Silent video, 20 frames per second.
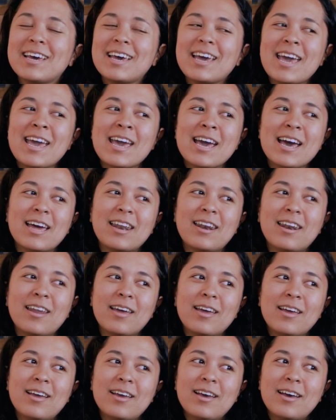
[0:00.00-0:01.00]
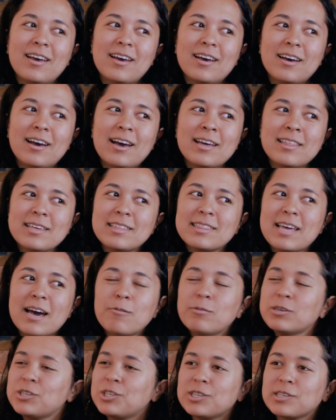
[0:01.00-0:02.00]
And I think that
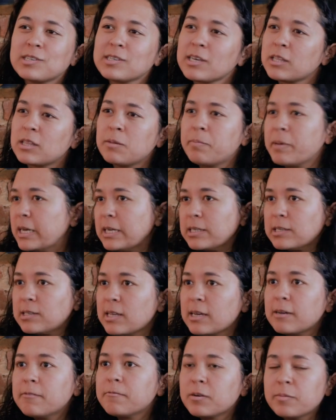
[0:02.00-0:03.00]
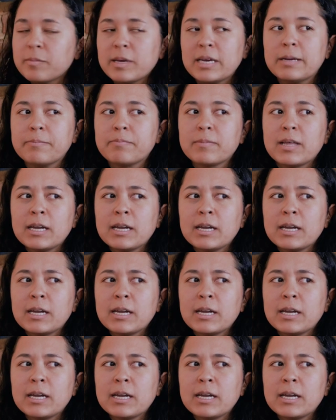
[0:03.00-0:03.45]
was just like the biggest thing for me.